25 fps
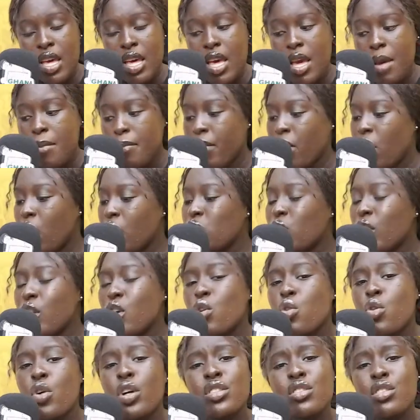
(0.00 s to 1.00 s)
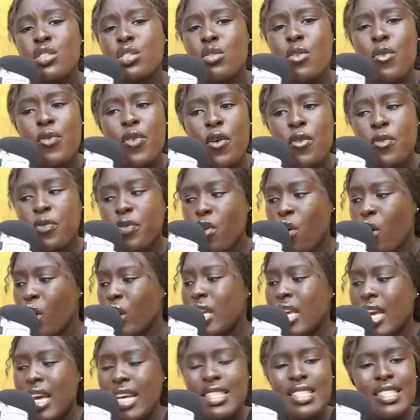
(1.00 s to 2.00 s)
Because when you go to school for 4
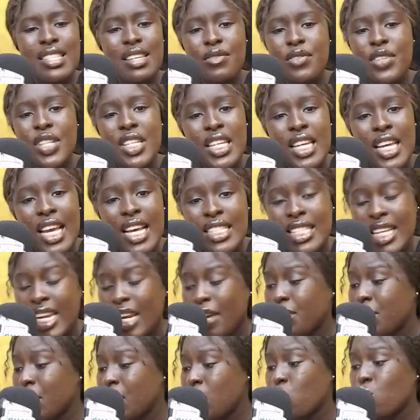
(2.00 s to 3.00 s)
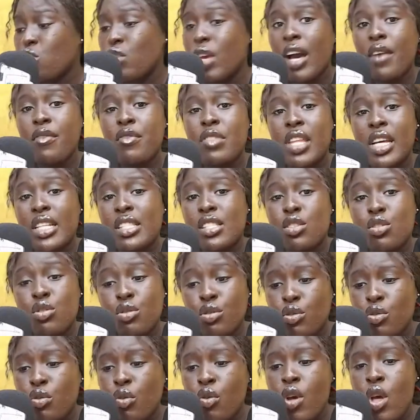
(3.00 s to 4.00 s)
years, 7 years, and after school you have nothing to
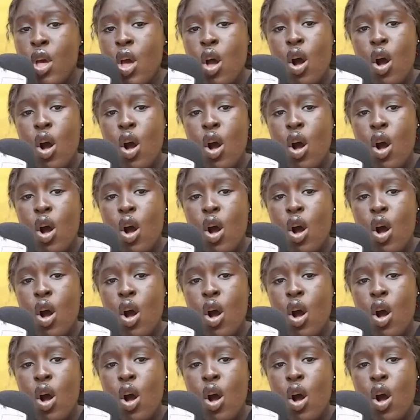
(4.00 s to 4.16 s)
do,